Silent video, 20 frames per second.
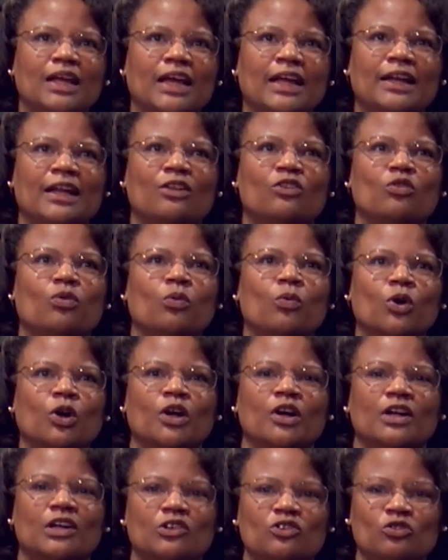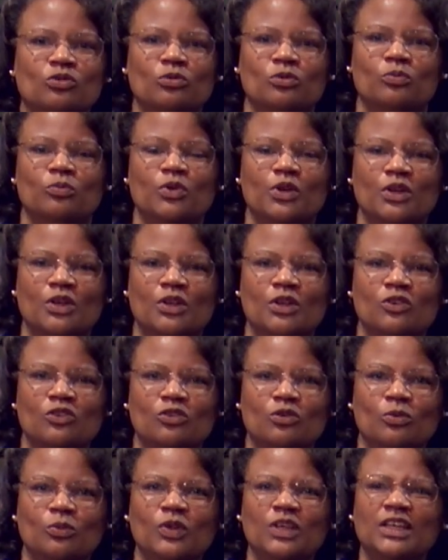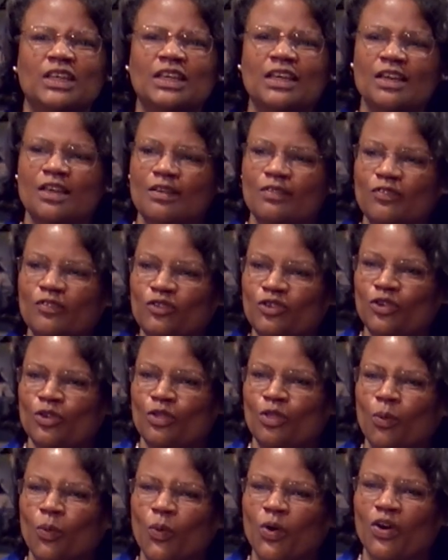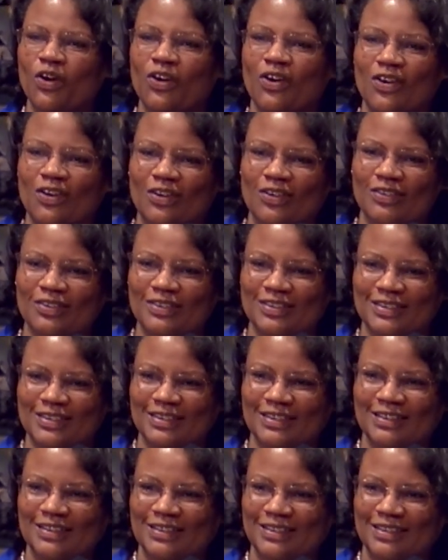and its work to give to the world